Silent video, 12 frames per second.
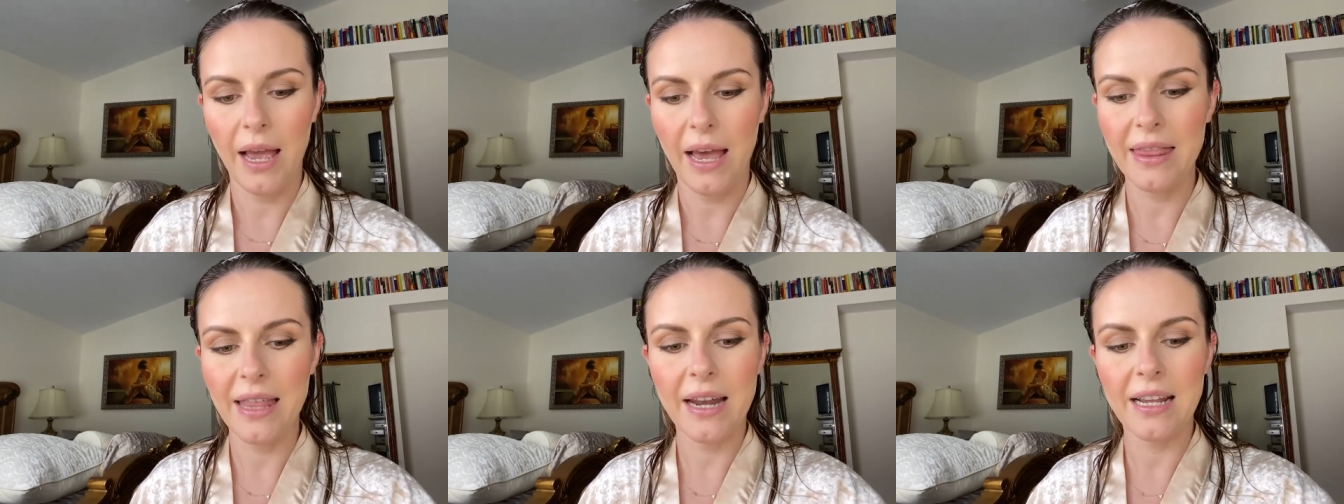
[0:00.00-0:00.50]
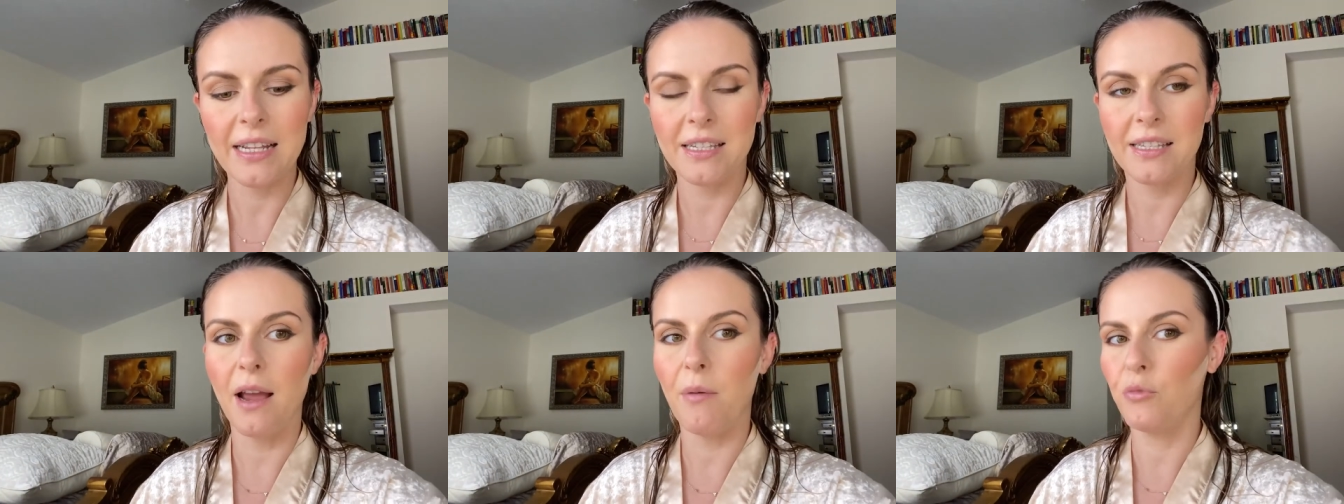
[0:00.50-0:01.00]
And then it's
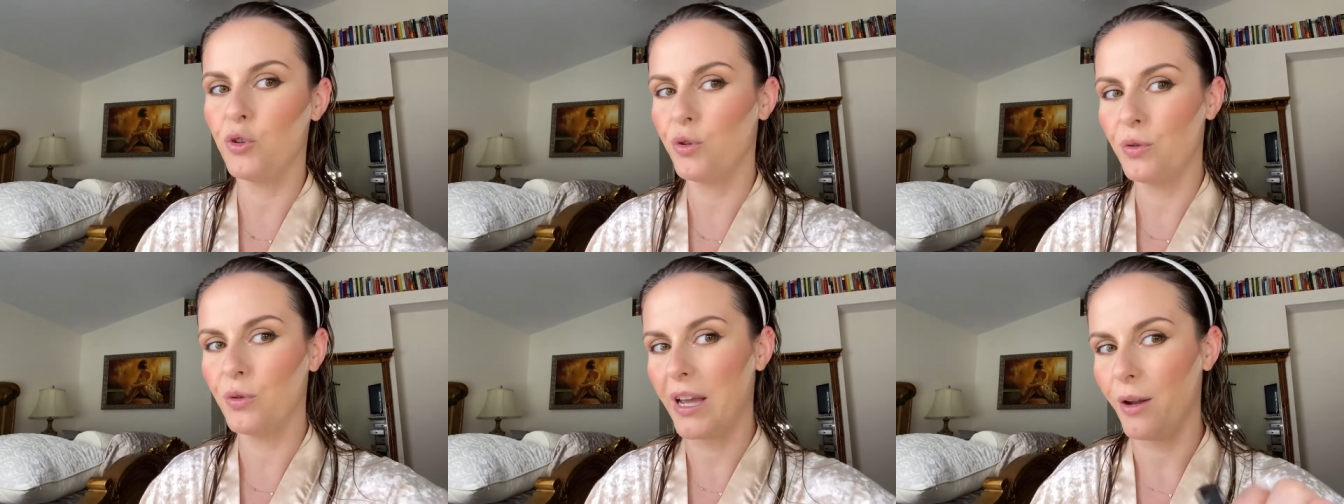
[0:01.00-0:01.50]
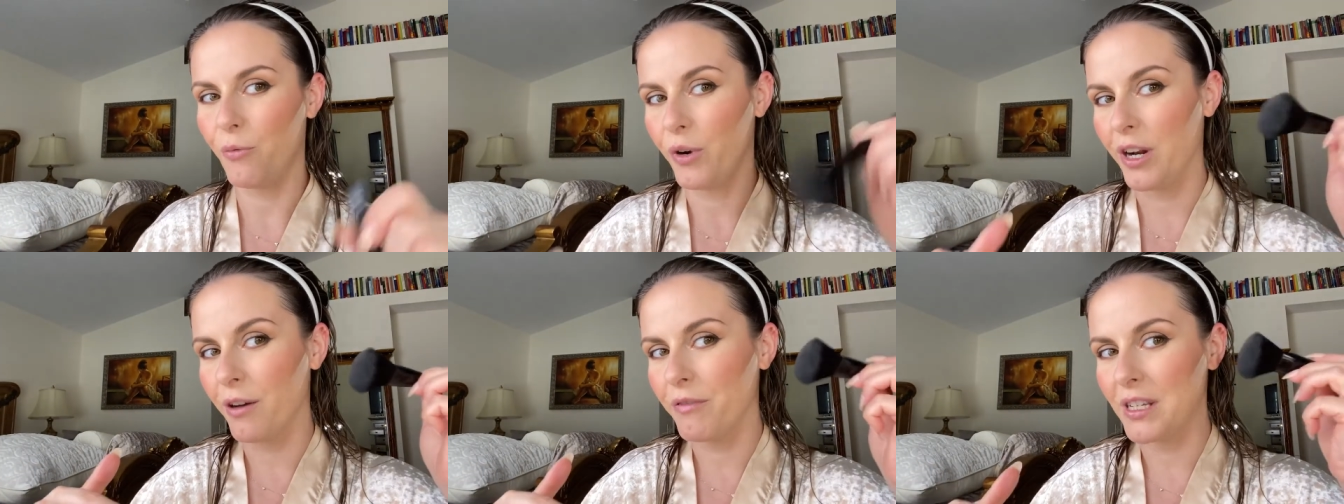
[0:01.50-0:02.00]
time to get
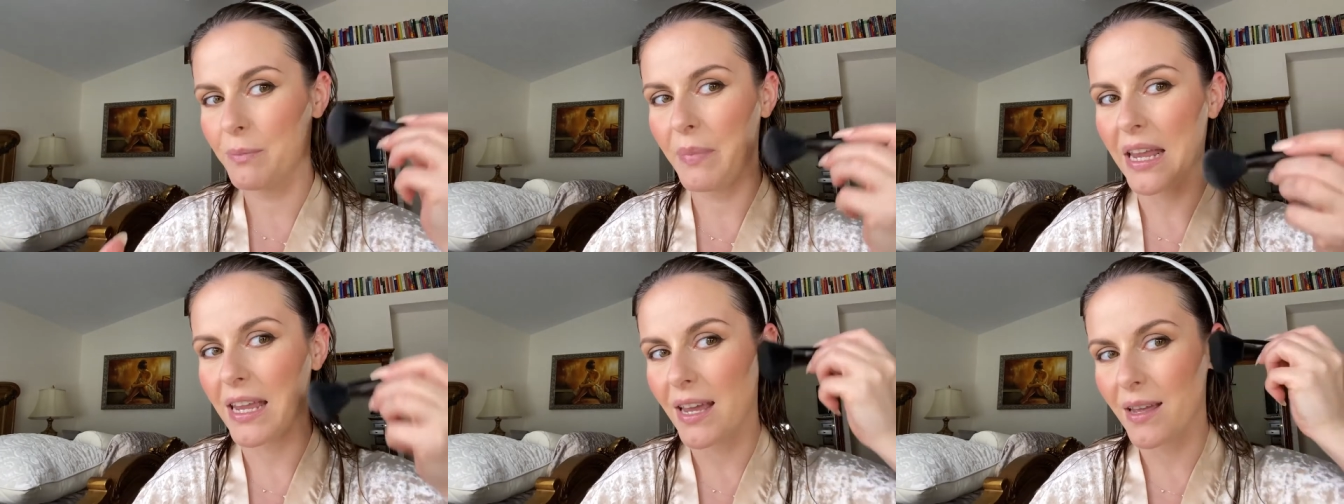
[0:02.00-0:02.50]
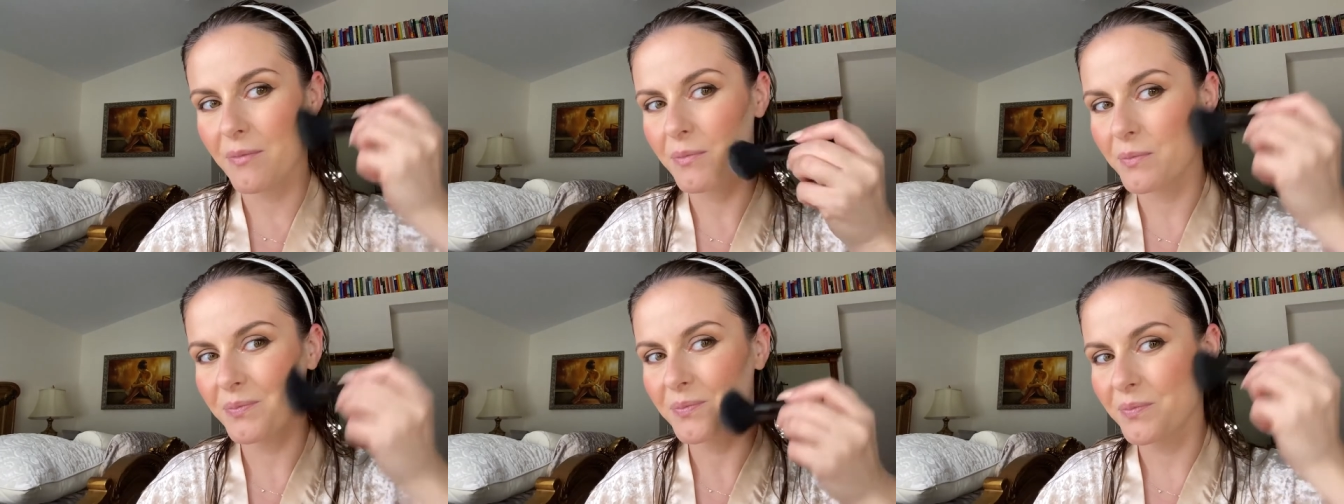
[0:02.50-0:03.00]
rid of this beacon.
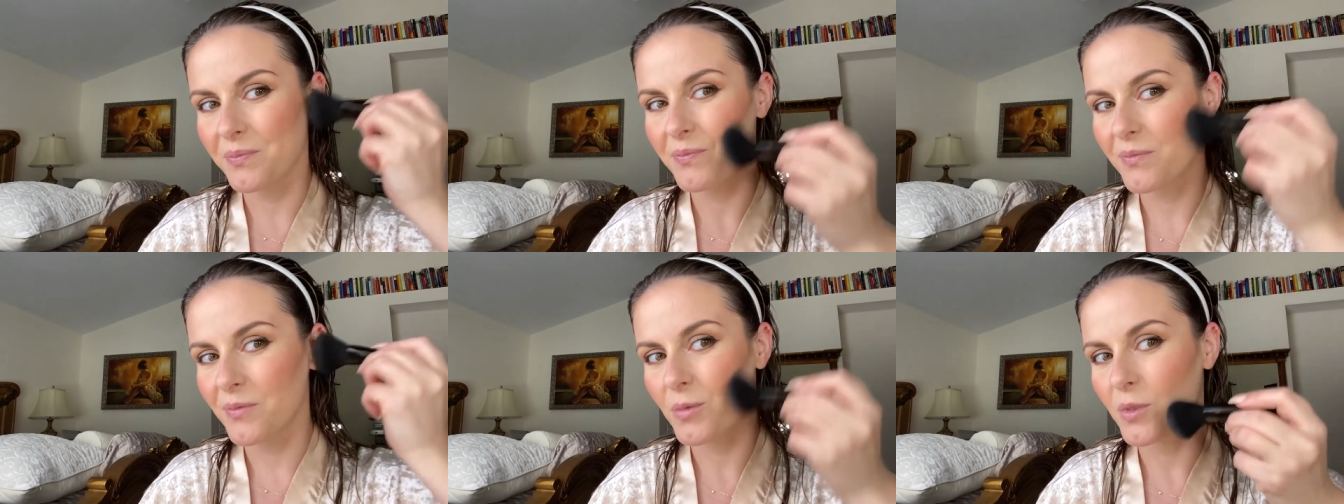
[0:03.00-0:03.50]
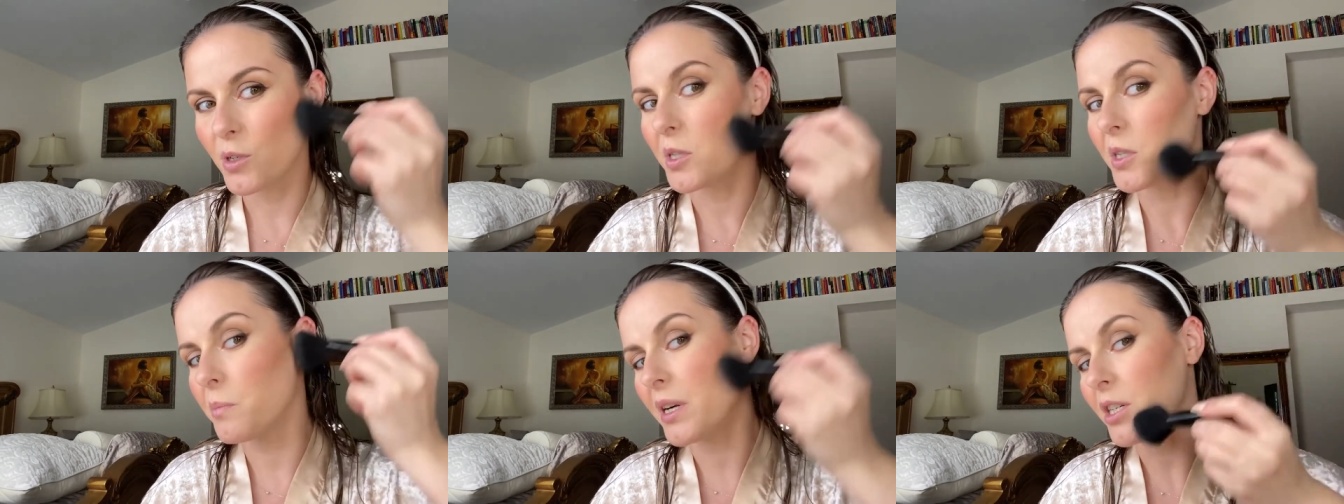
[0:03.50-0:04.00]
So
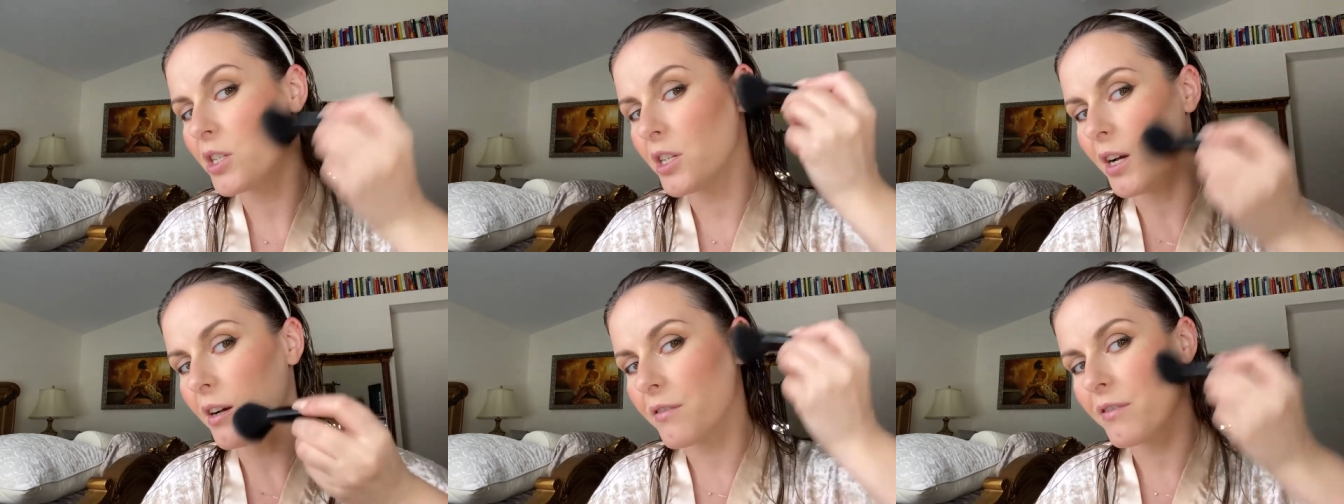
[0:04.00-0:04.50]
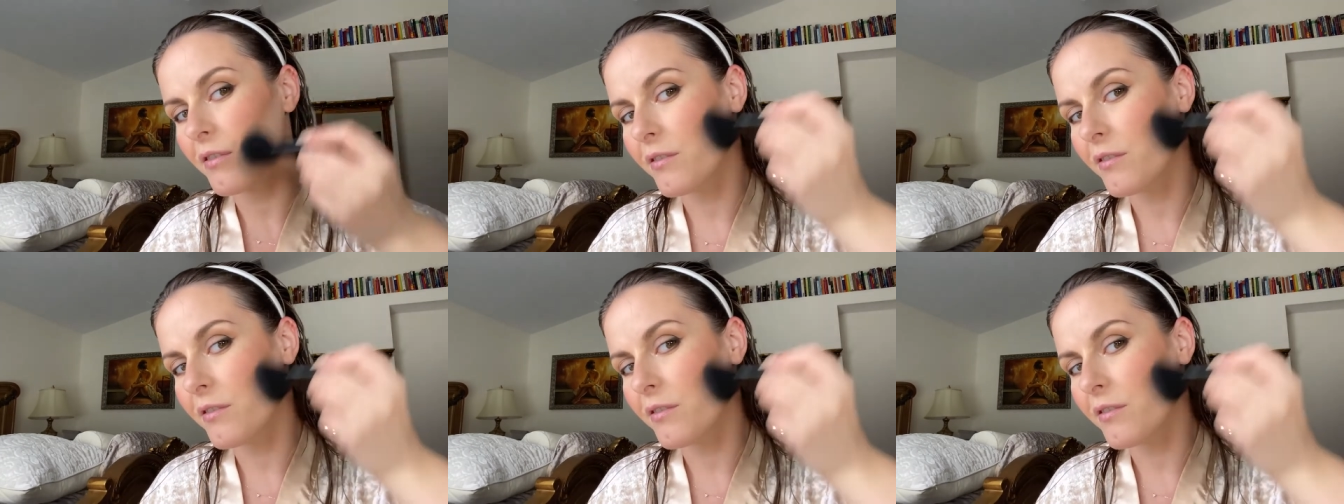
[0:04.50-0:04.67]
just brush it off.